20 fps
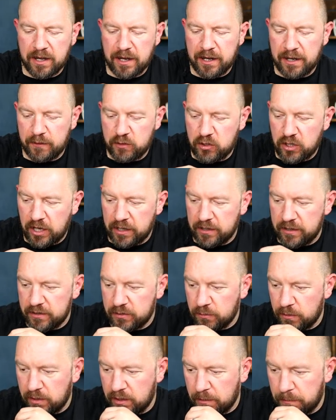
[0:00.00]
kind of chatting as
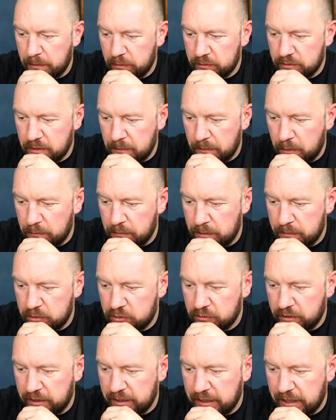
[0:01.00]
well about about maybe
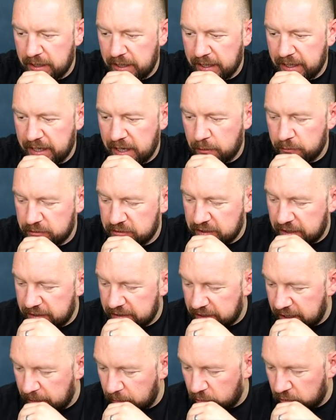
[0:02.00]
trying to get like an
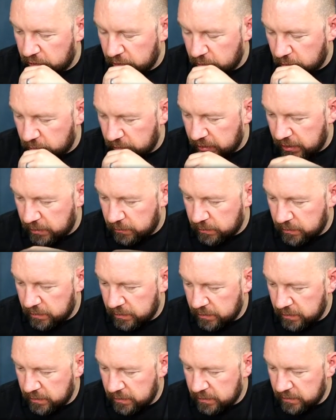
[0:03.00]
outside game on the go now.
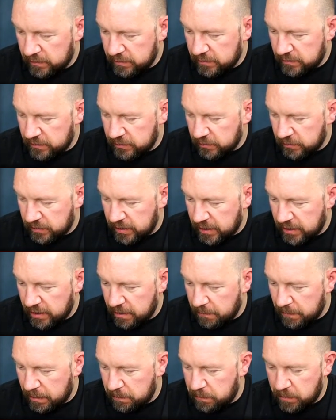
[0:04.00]
So yeah,
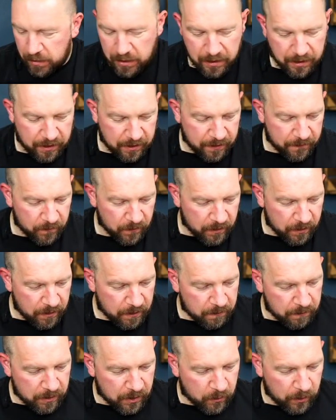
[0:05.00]
that might be uh,
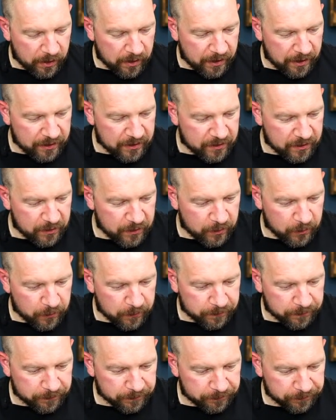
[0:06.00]
be quite nice to do.
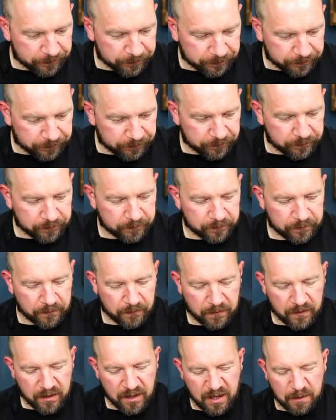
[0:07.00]

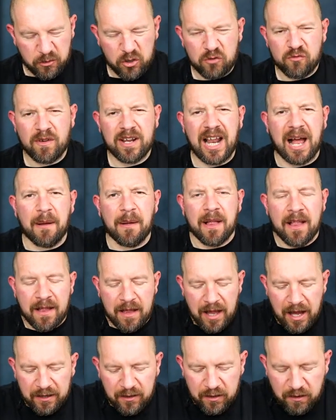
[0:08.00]
Just really, I,
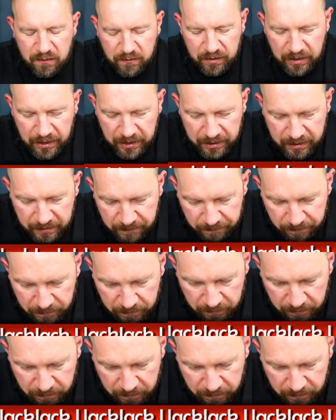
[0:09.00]
I didn't like.